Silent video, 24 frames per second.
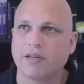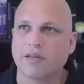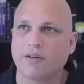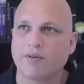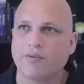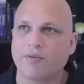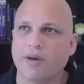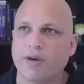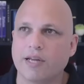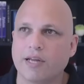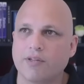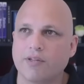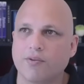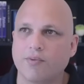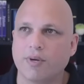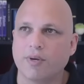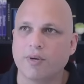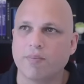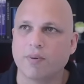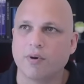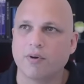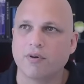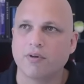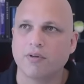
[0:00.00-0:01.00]

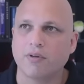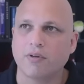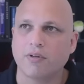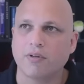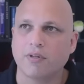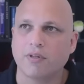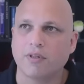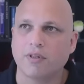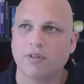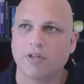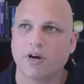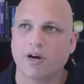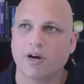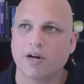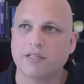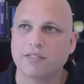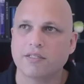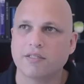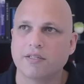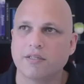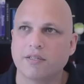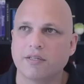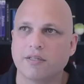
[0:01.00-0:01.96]
Createrepo dot